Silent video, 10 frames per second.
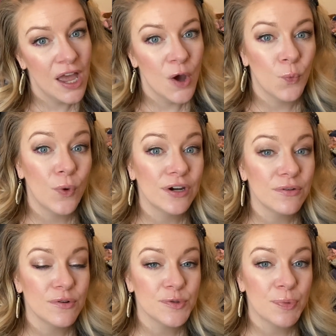When are
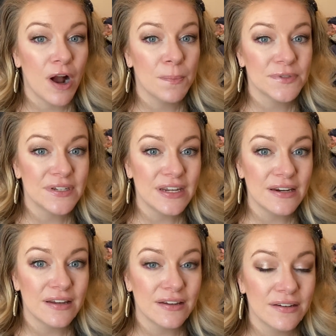those props
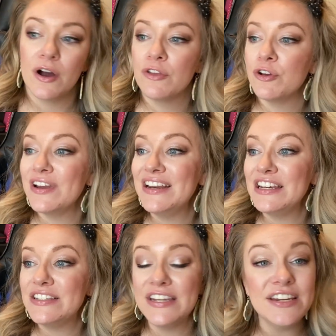needed? Are there any
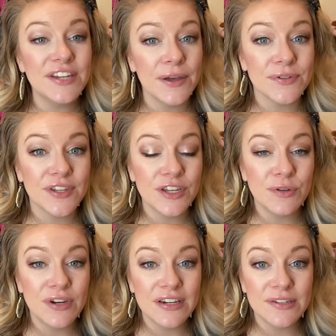details that you
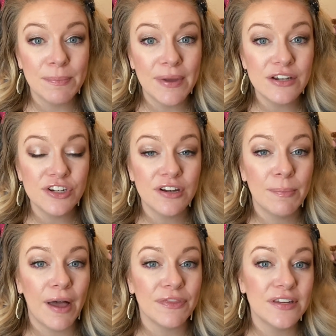need to mention
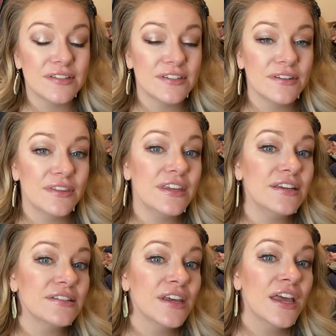about
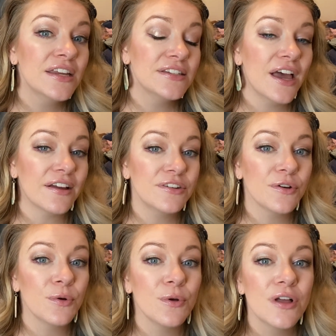these
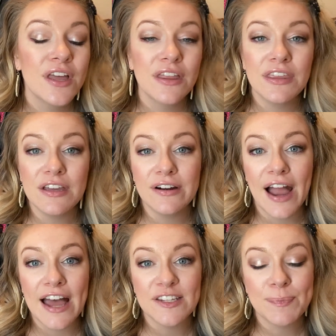technical theater
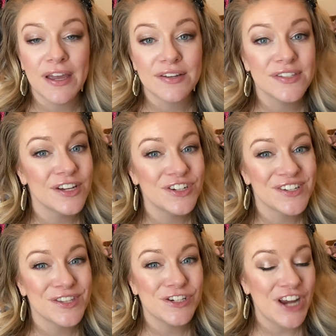aspects, such
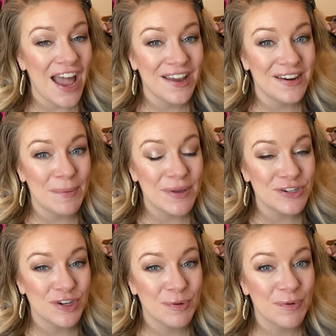as the jacket I
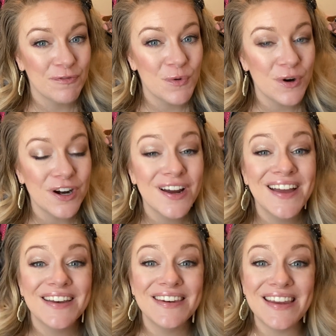mentioned before,
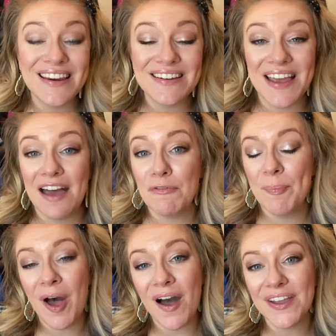needing to have a
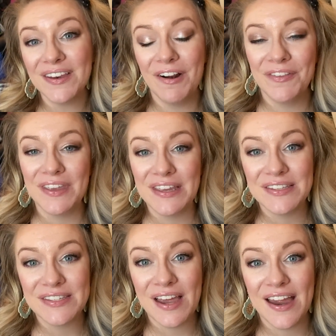pocket on the
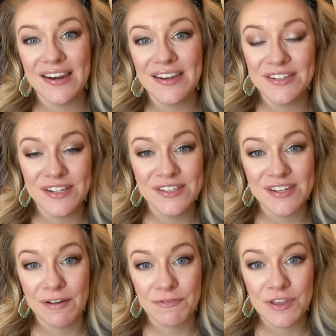inside to
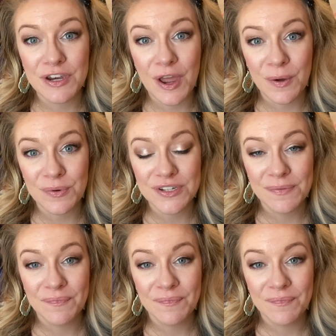stuff the note?